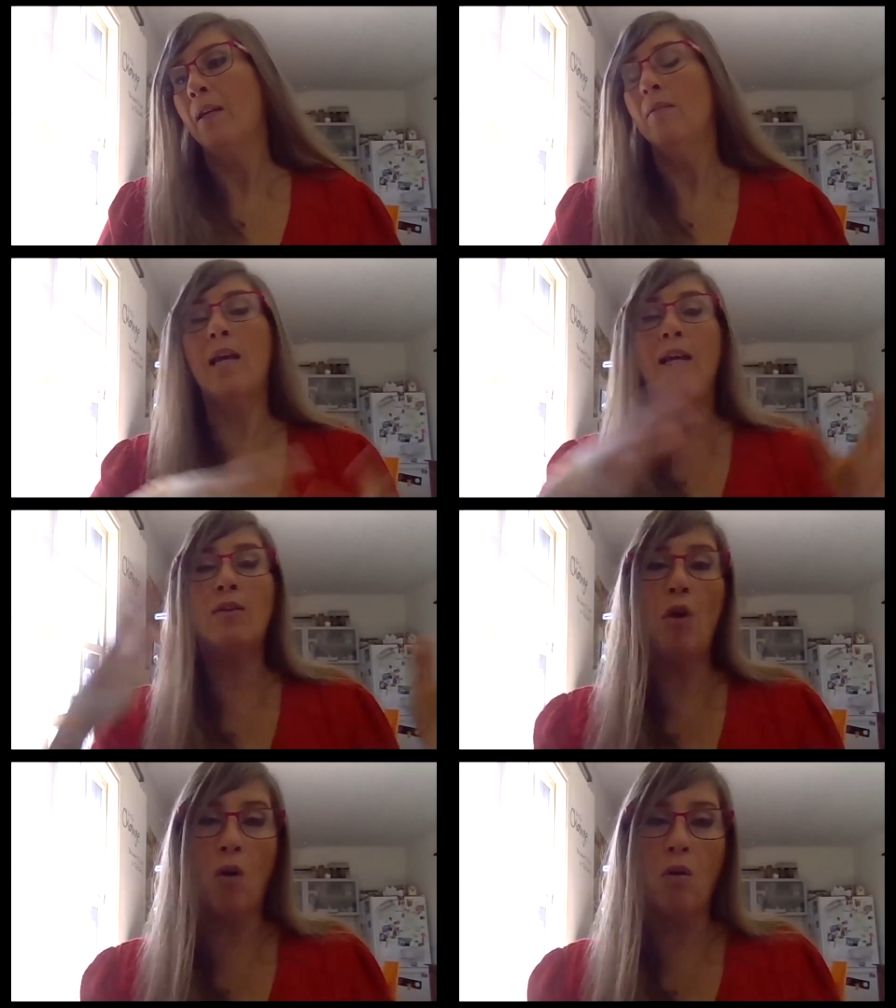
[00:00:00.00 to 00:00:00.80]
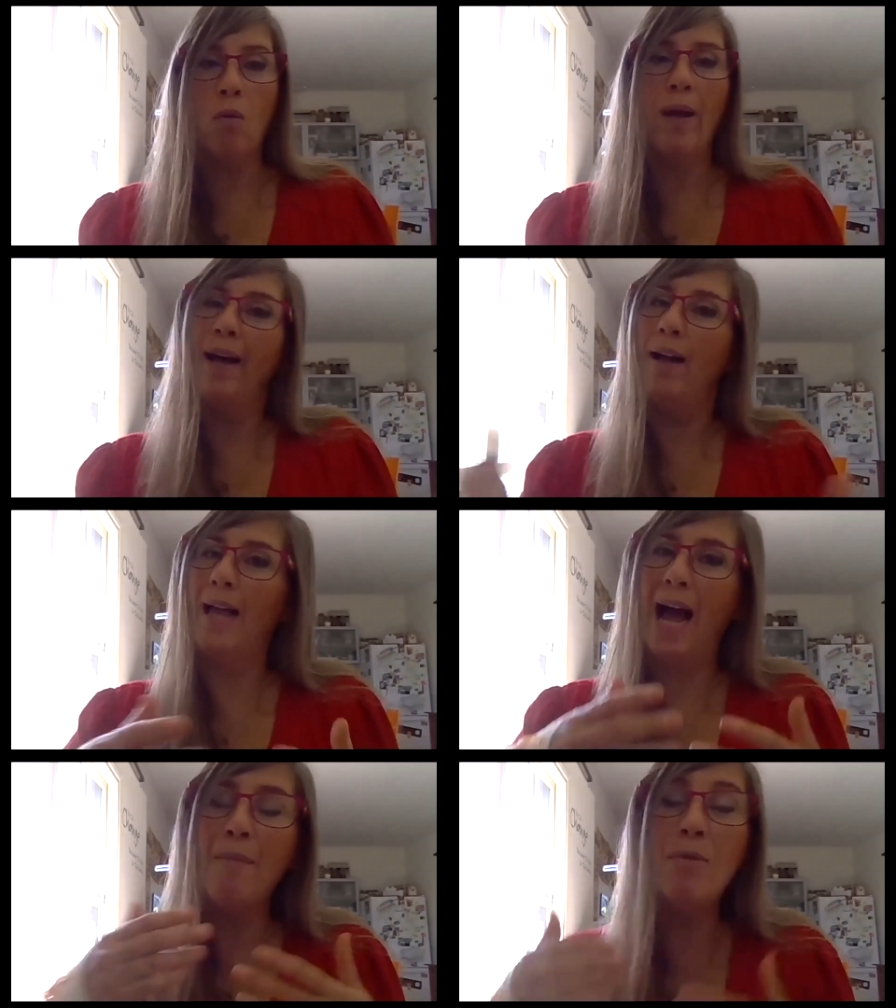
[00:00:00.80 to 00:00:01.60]
TikTok,
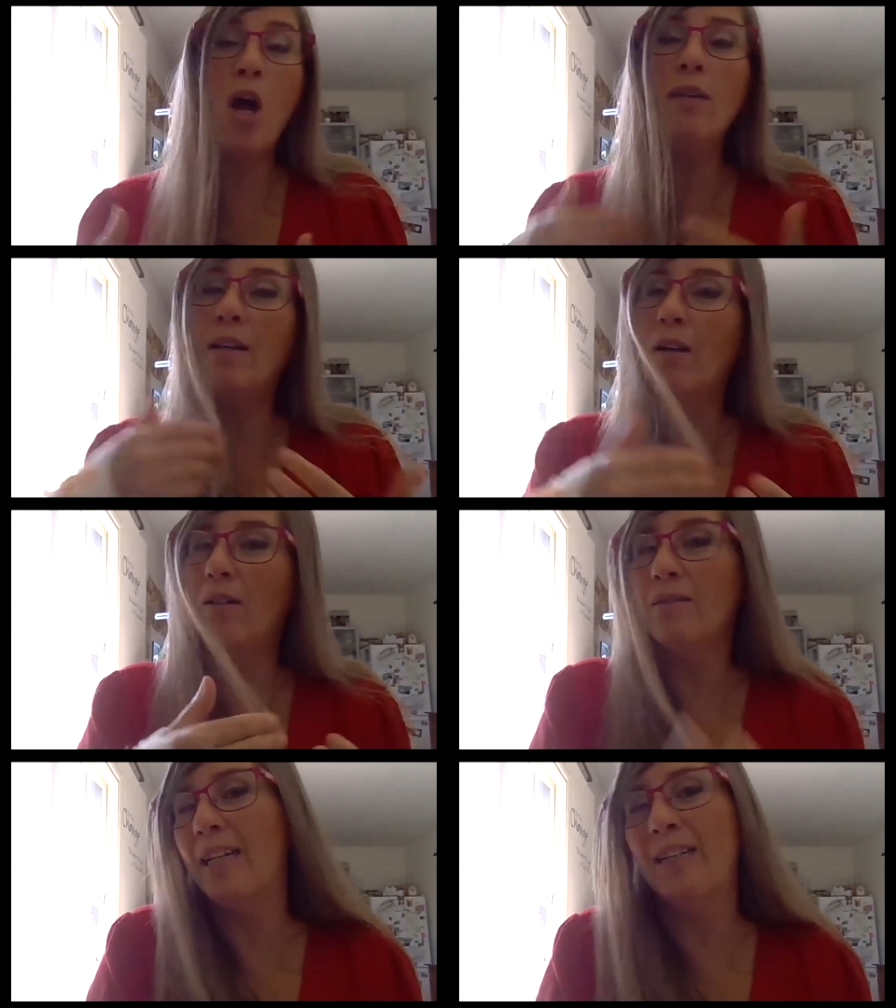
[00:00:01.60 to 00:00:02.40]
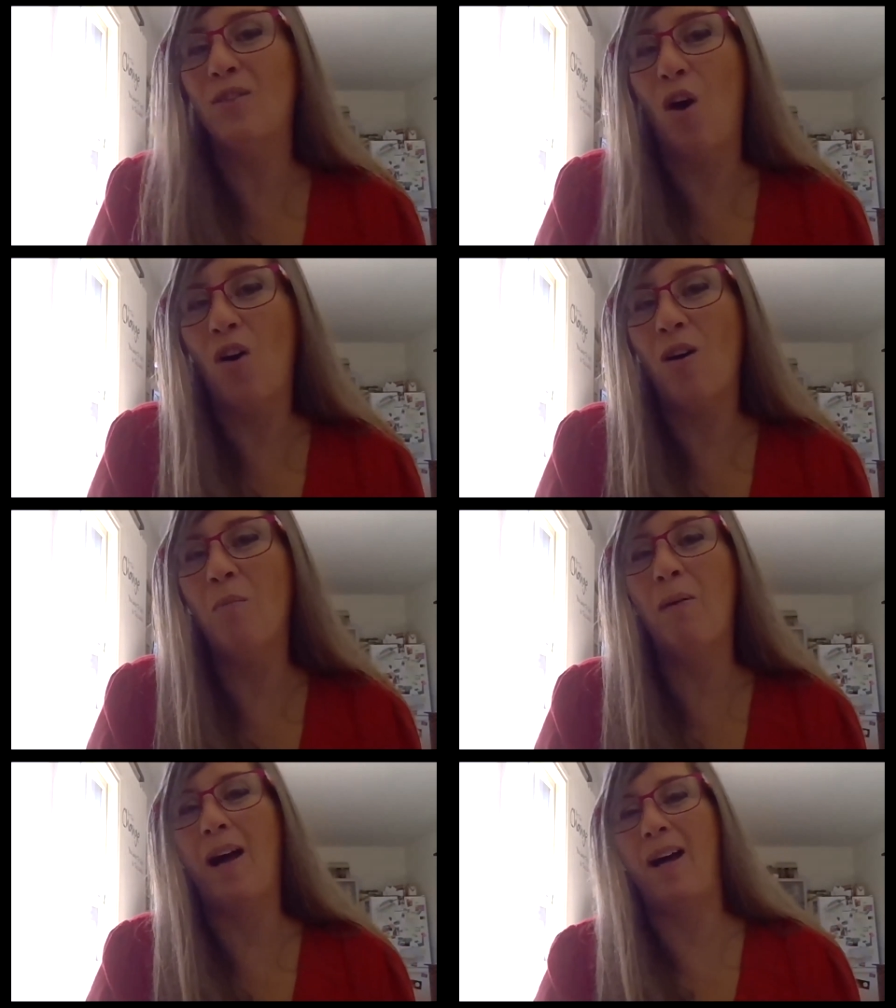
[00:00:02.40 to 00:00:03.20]
well, I'm not on
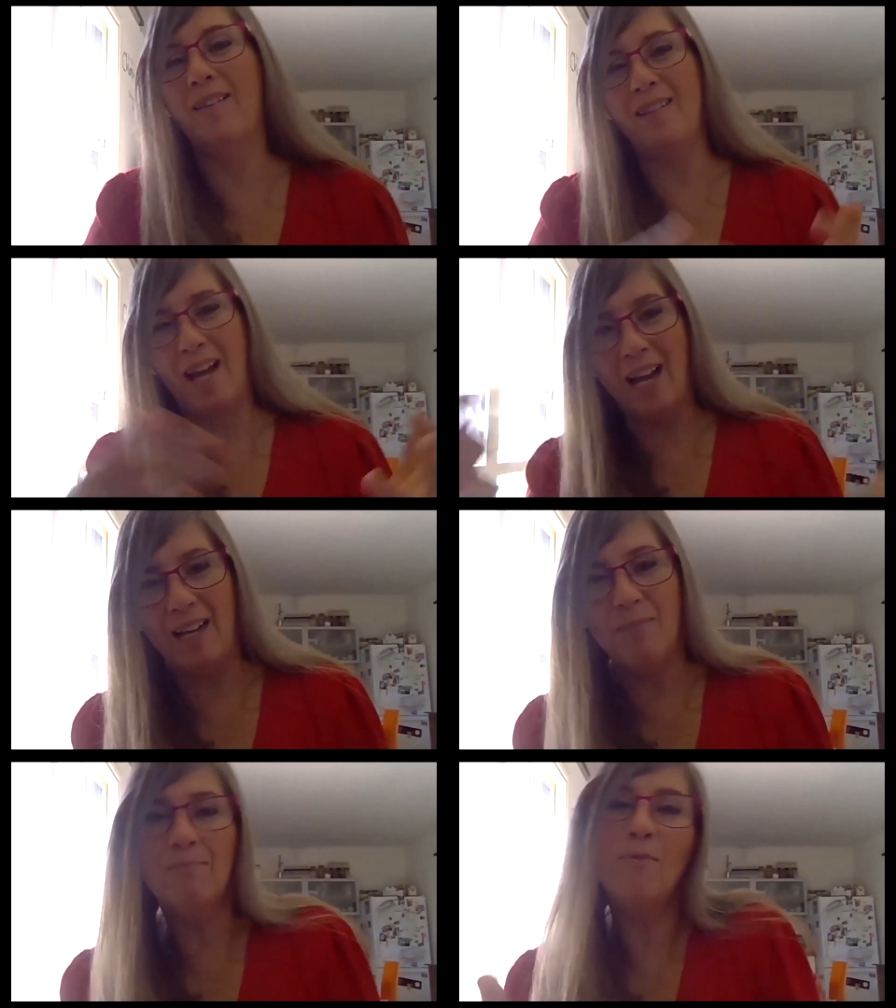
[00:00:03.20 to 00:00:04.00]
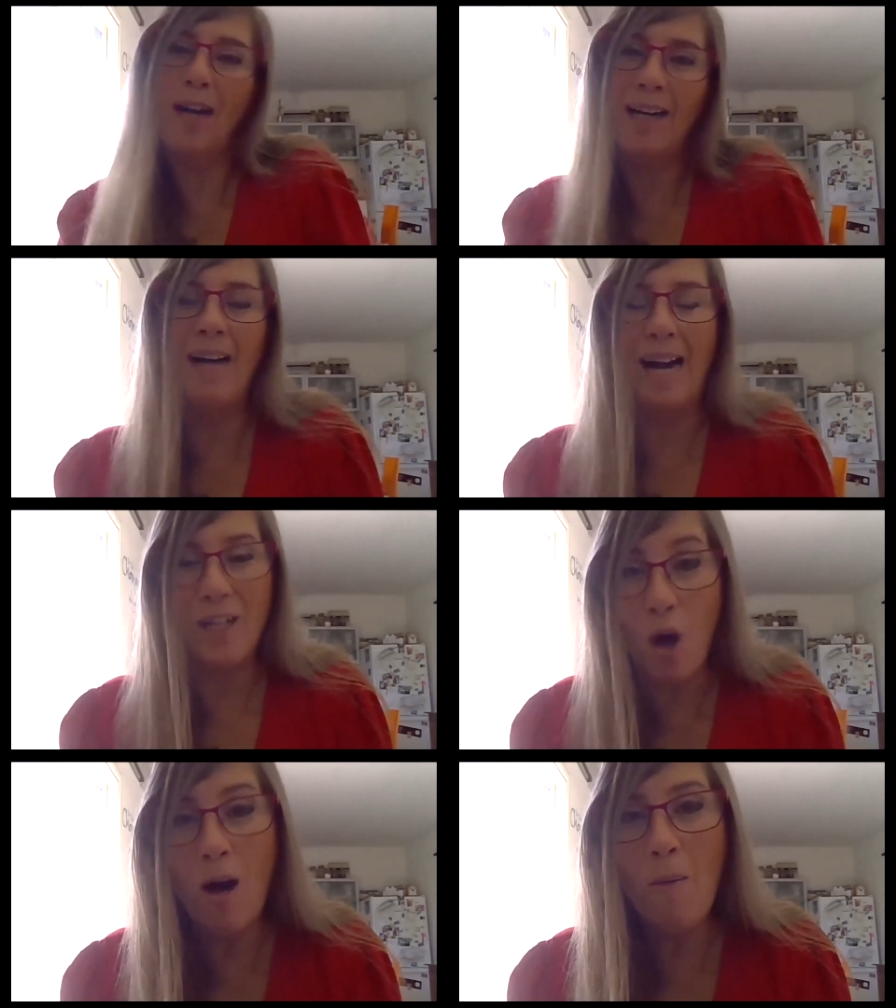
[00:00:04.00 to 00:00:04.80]
TikTok, but I
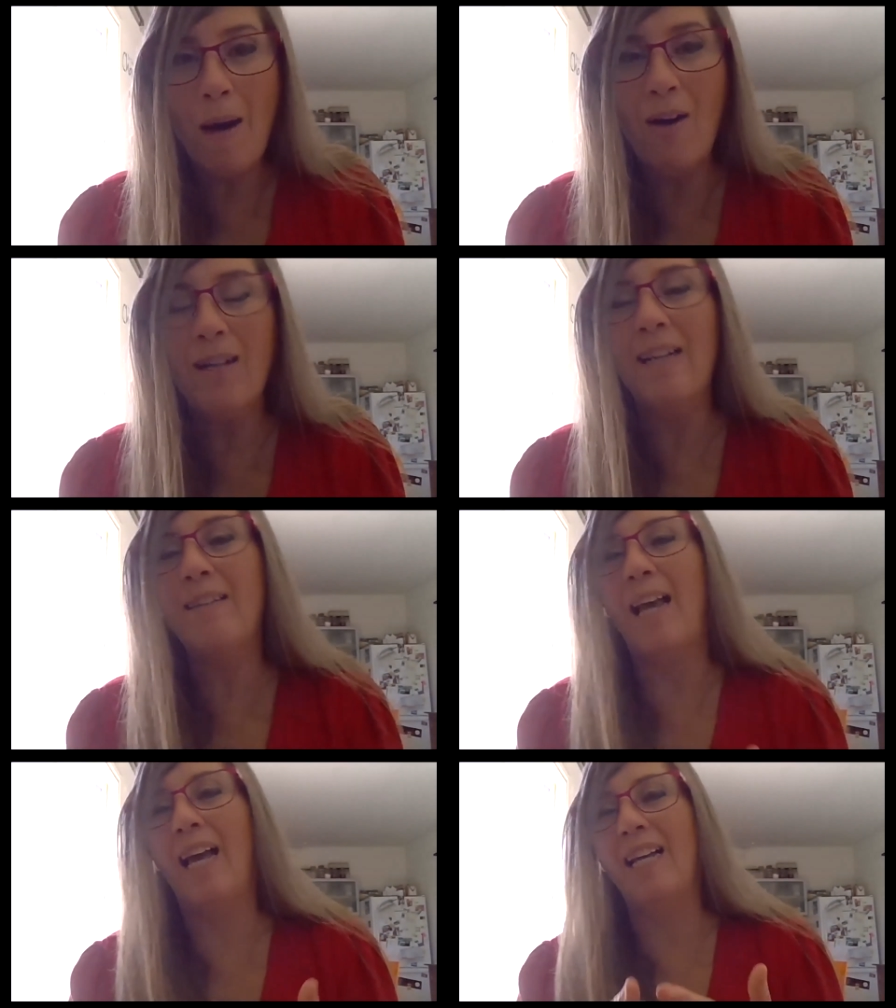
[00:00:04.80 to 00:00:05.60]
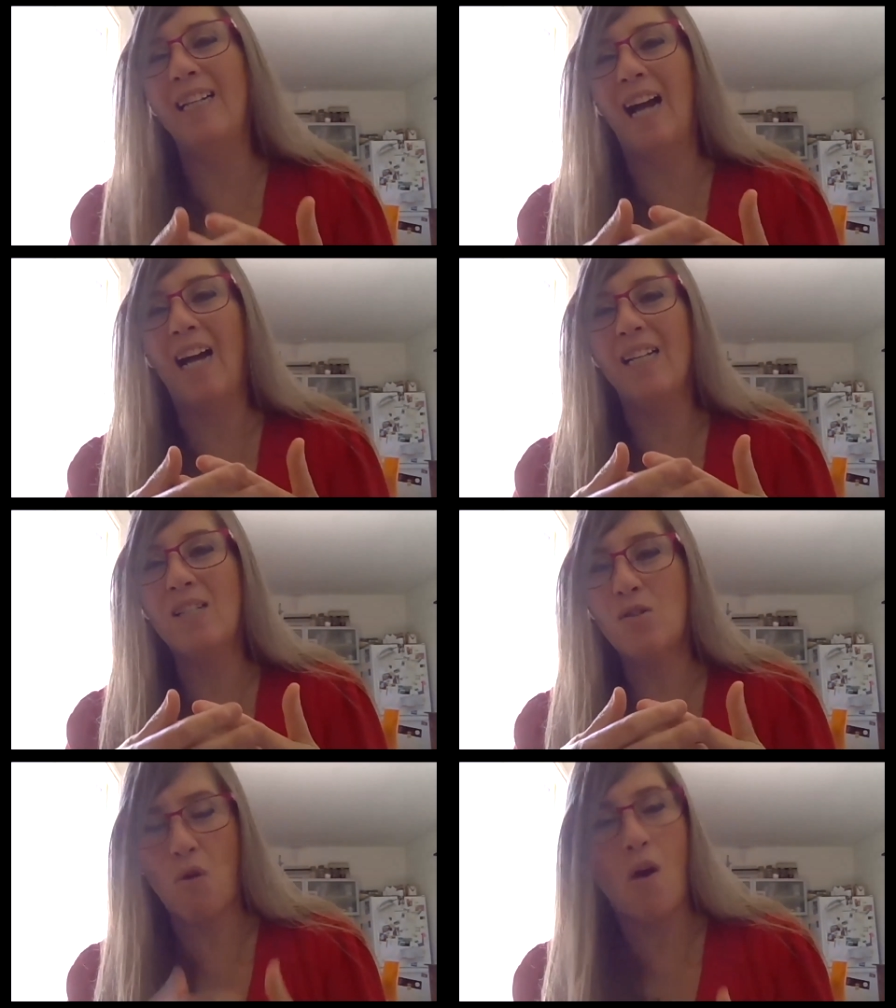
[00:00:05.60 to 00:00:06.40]
know about it, and I
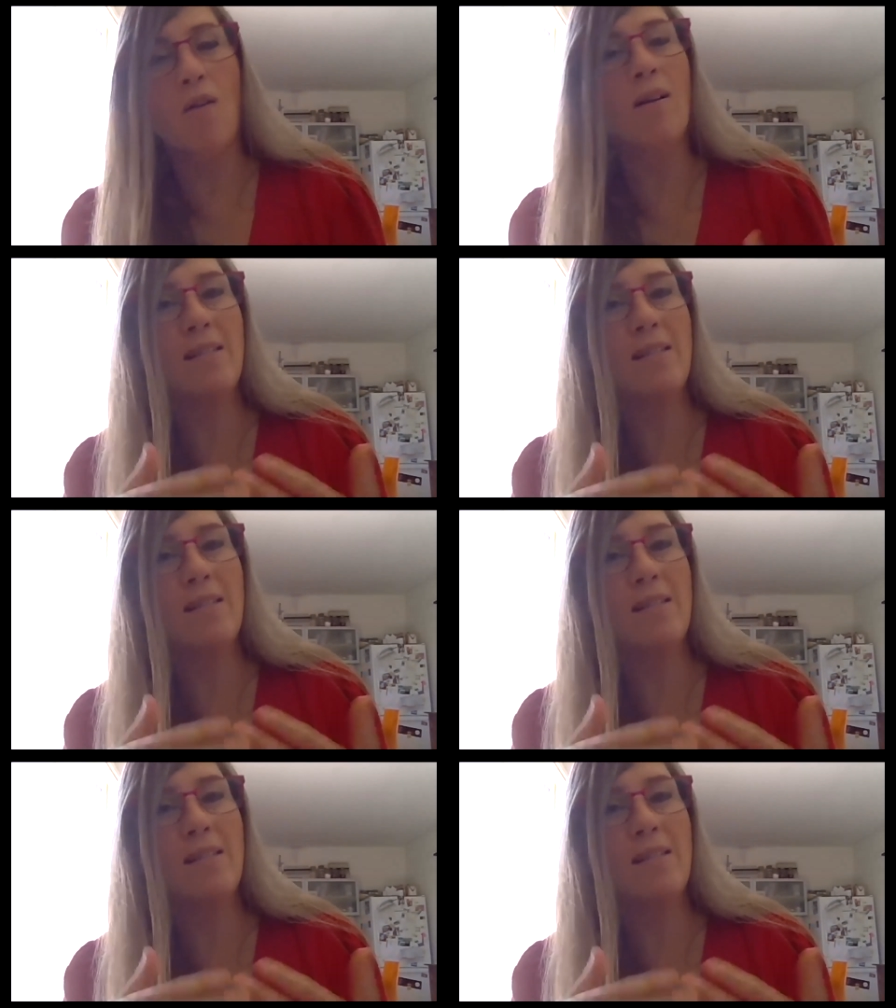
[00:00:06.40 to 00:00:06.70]
strongly